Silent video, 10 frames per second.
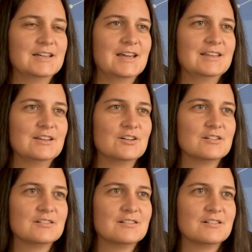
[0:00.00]
And
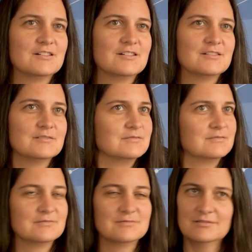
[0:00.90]
there are
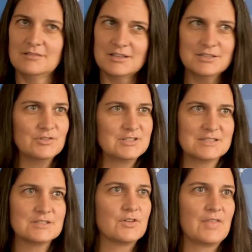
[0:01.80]
lots of
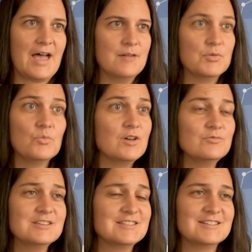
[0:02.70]
reasons for that, but one
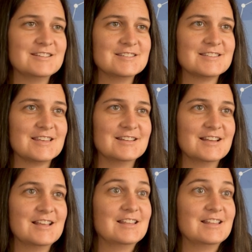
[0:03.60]
reason is that